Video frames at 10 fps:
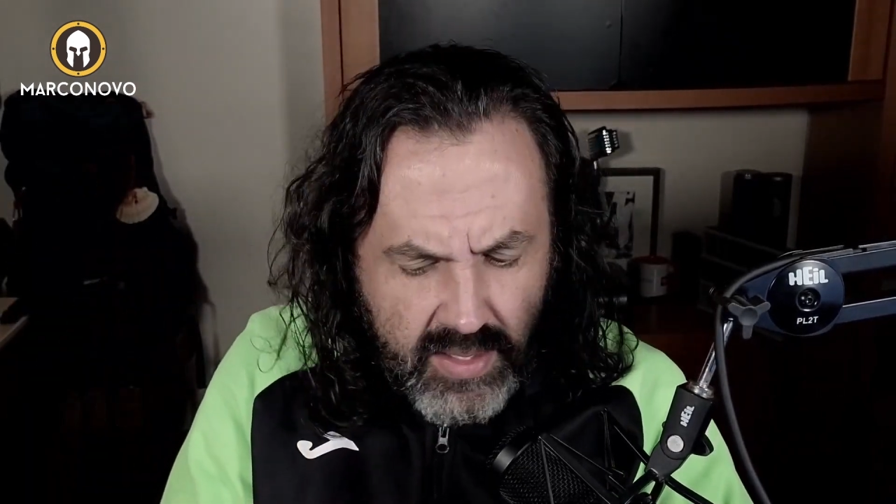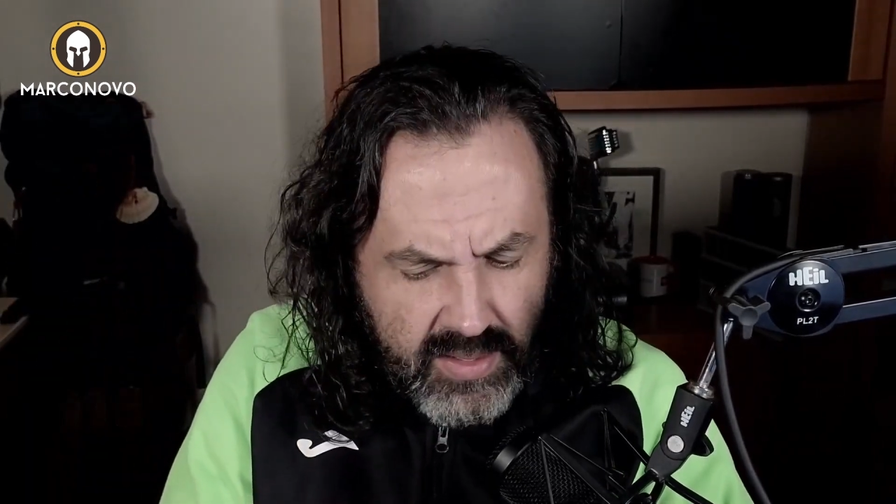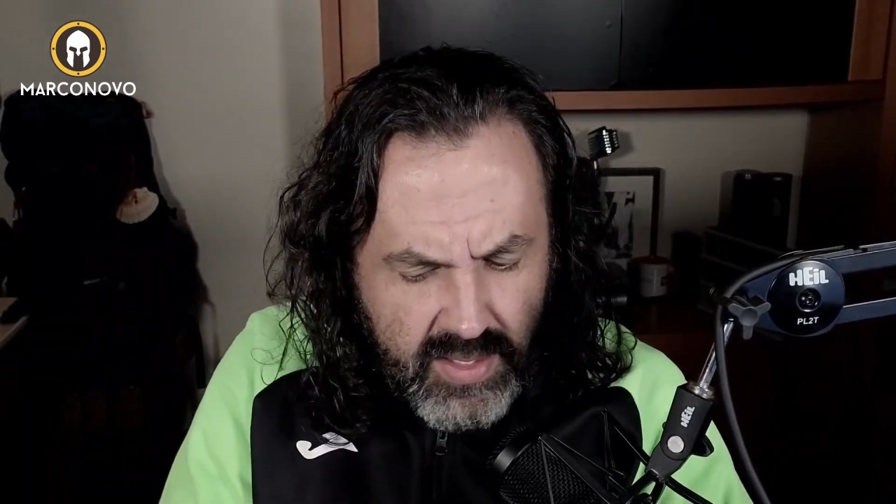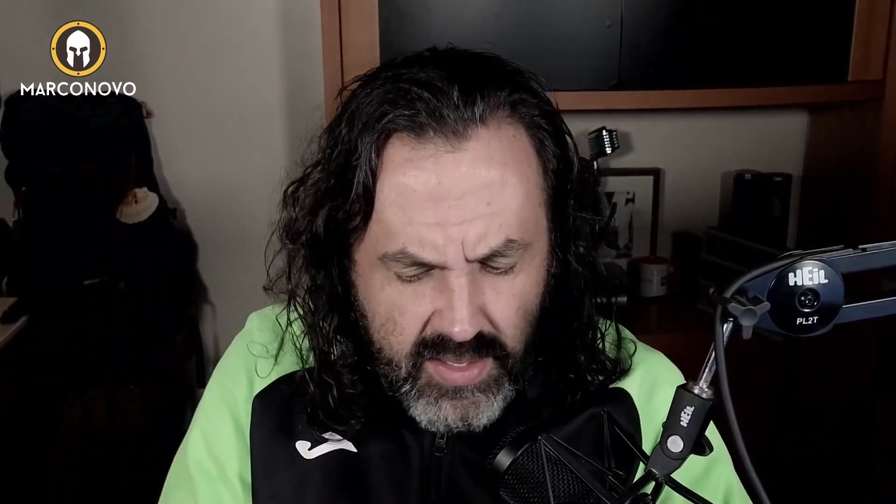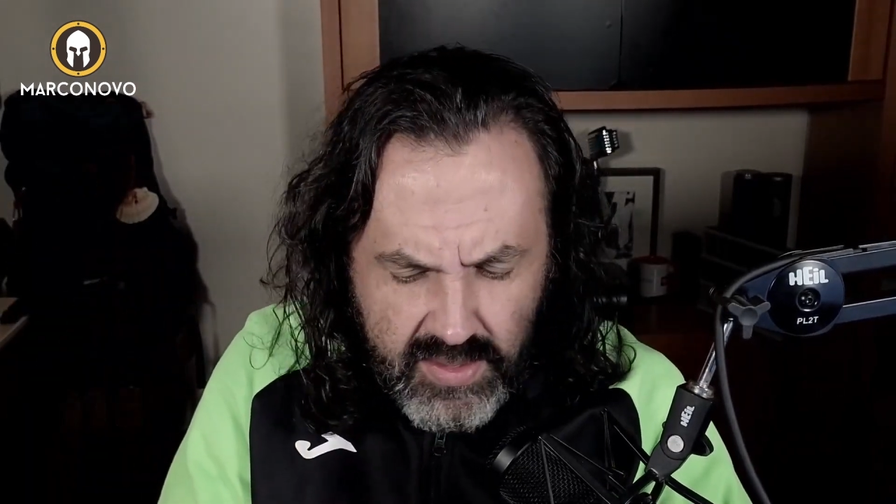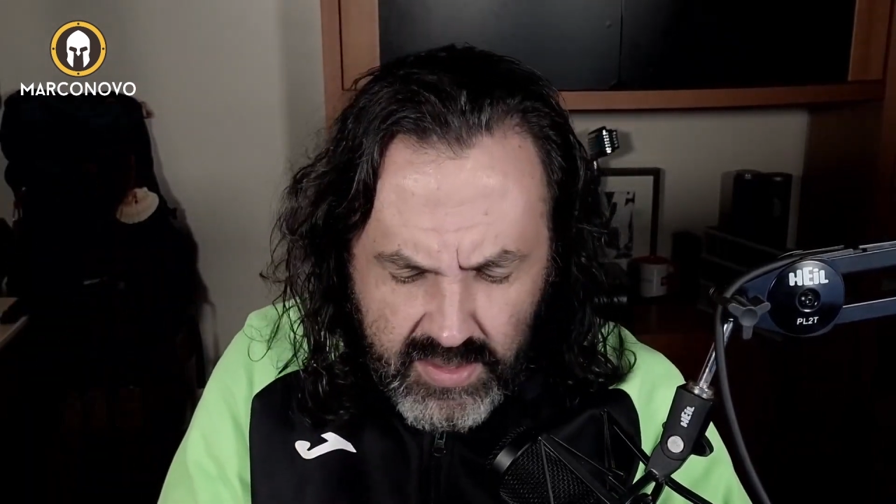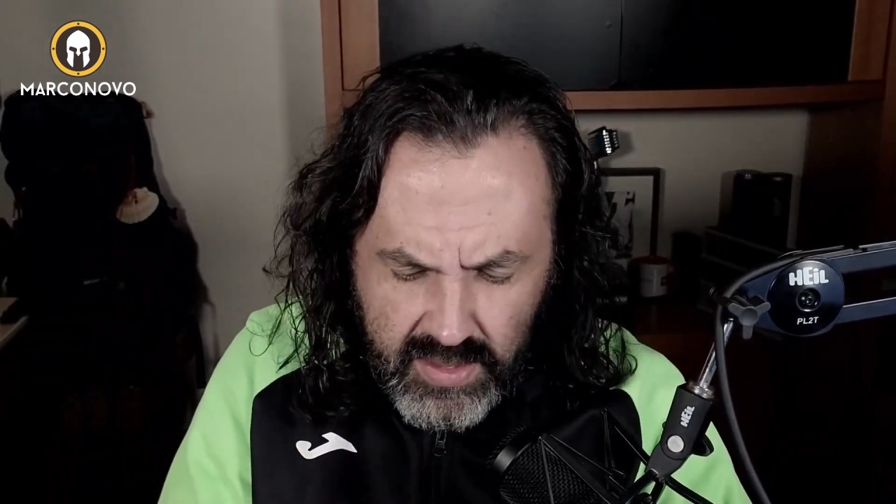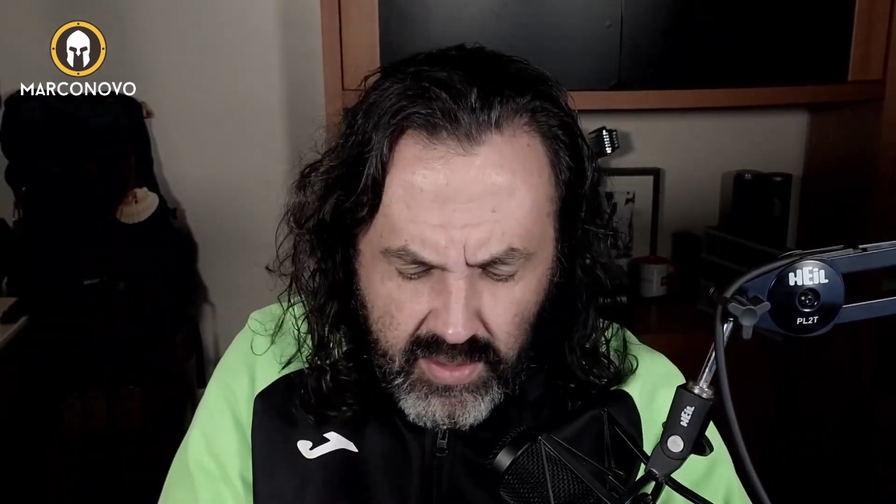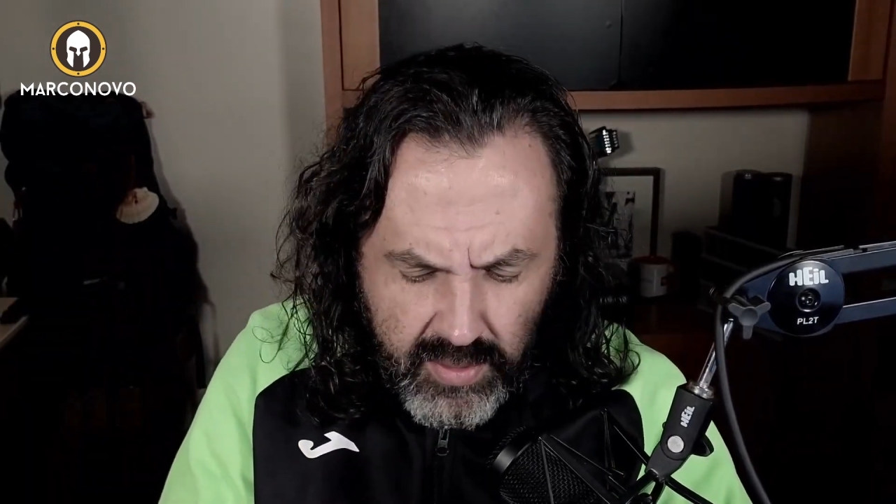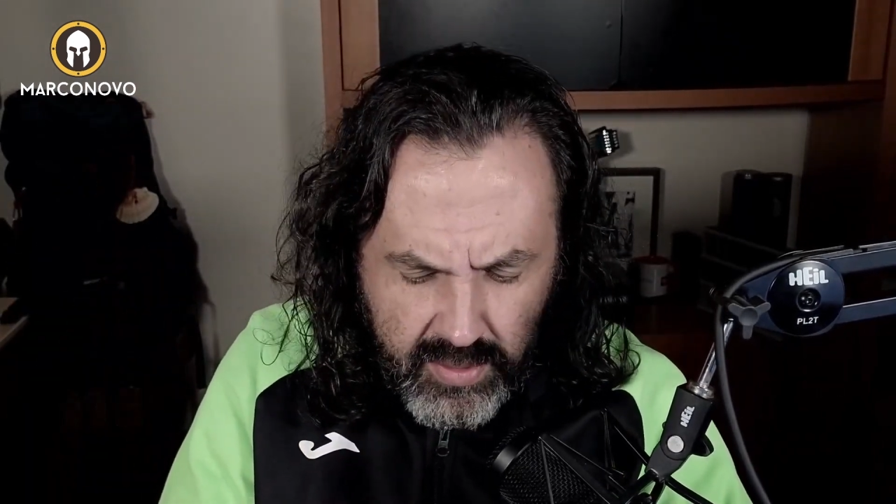this
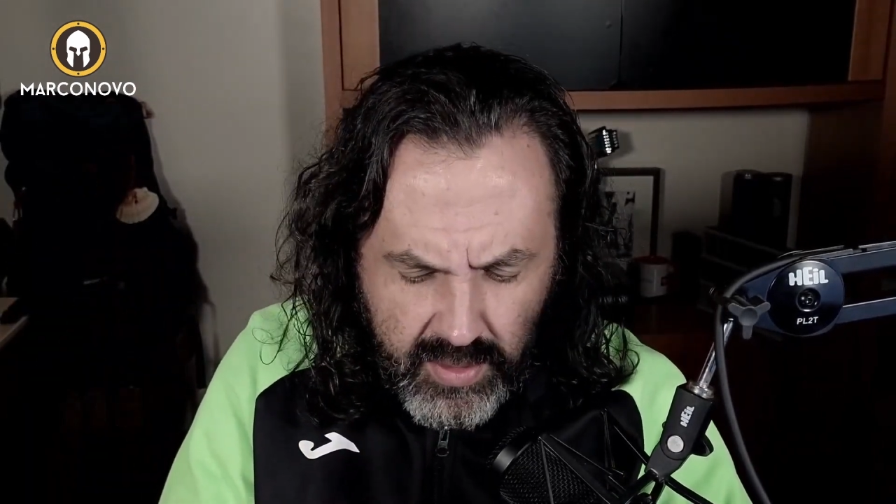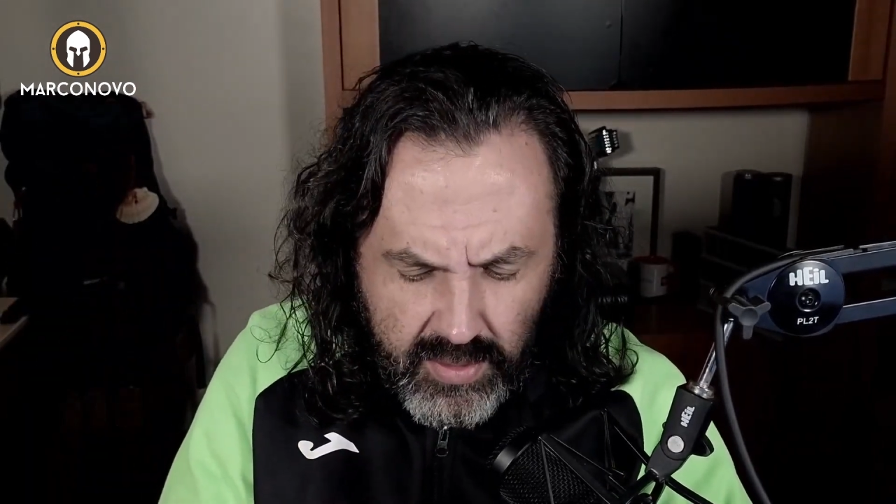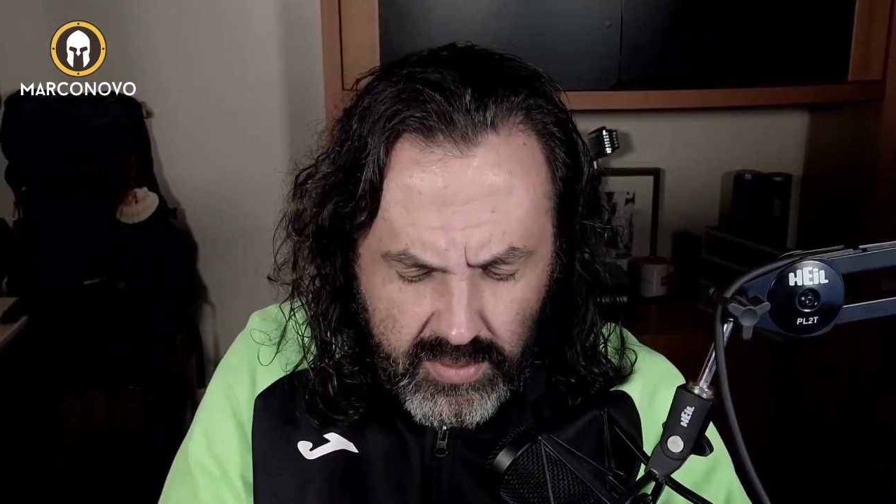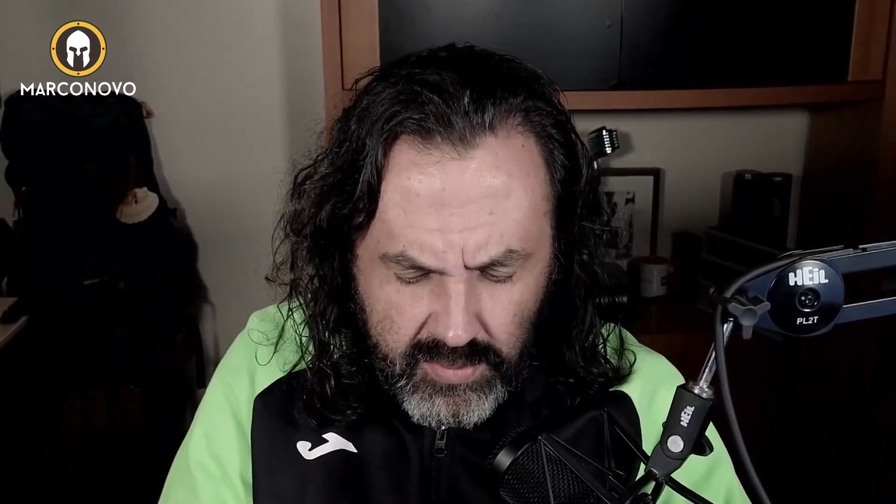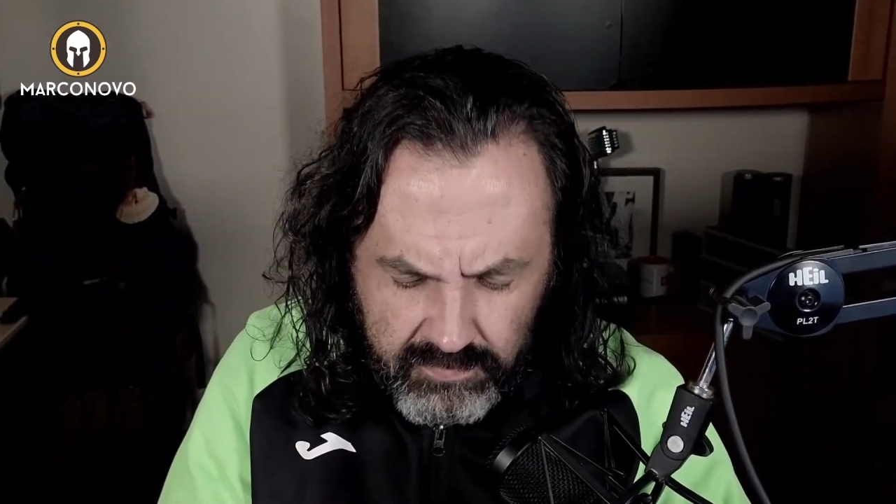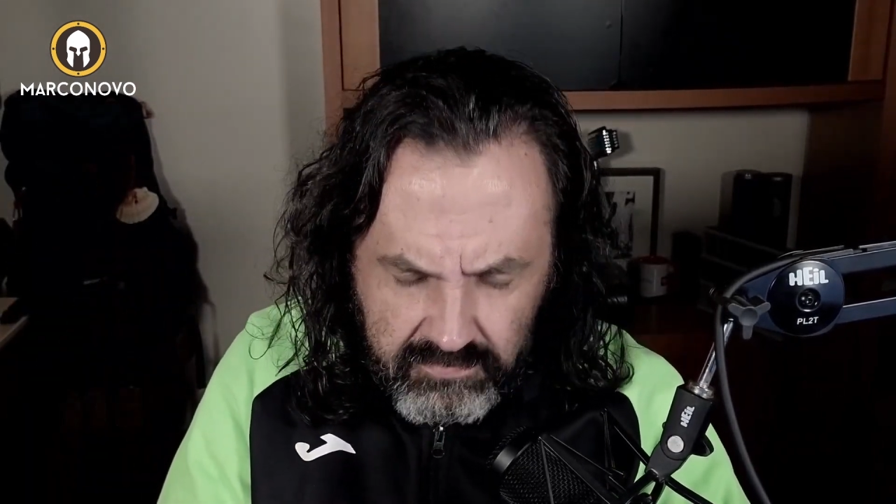little thing,